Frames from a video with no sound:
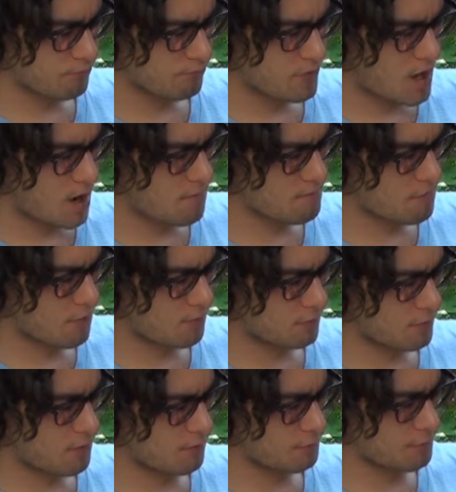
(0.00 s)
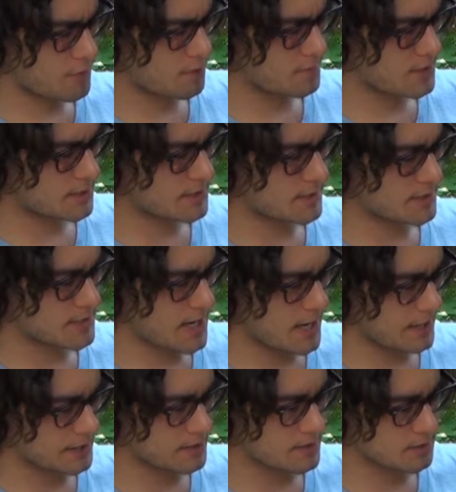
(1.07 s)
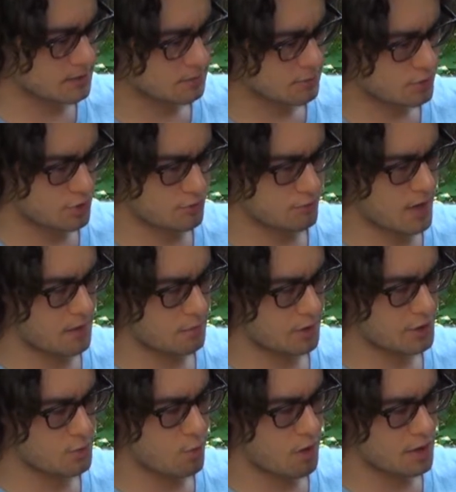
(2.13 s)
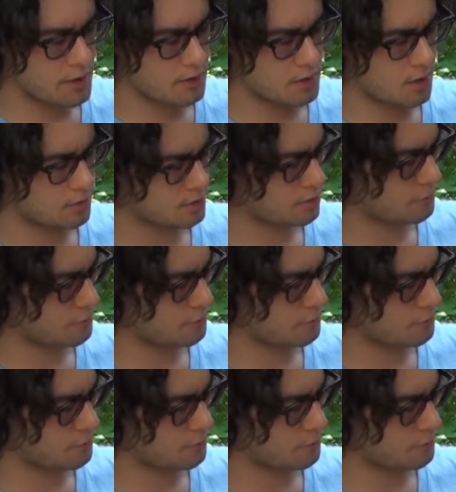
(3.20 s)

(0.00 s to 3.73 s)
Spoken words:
Yeah, overall firmness is nice. It's just right where you want it. Not too